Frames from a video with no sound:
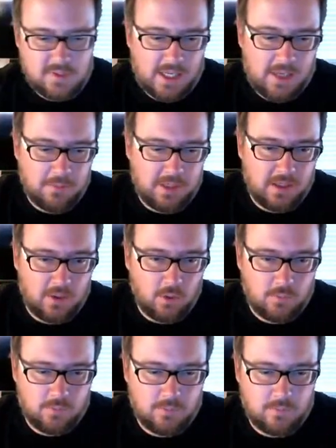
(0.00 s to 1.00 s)
10 minutes. Oh,
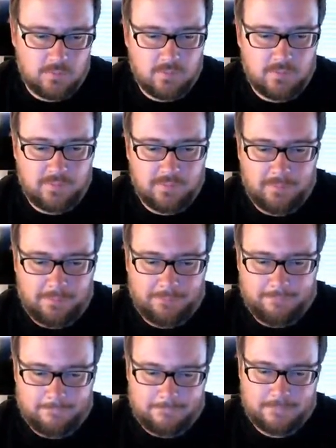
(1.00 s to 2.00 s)

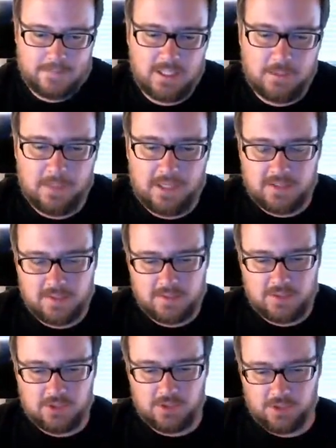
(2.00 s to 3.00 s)
10 minutes
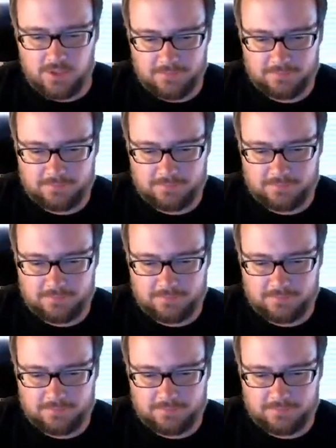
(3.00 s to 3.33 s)
essentially.